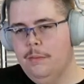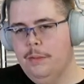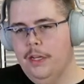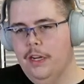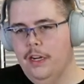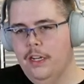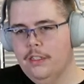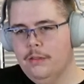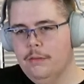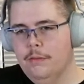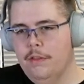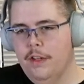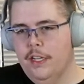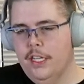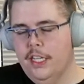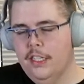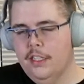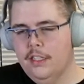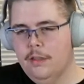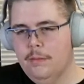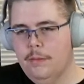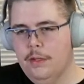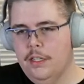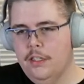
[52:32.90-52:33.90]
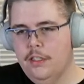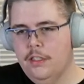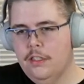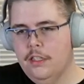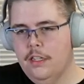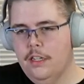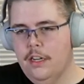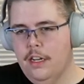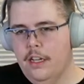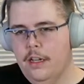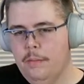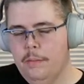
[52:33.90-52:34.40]
Be awesome if I get some on
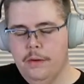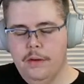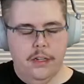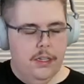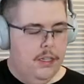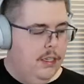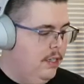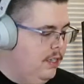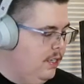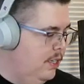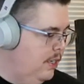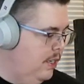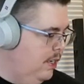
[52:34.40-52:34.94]
Sunday, but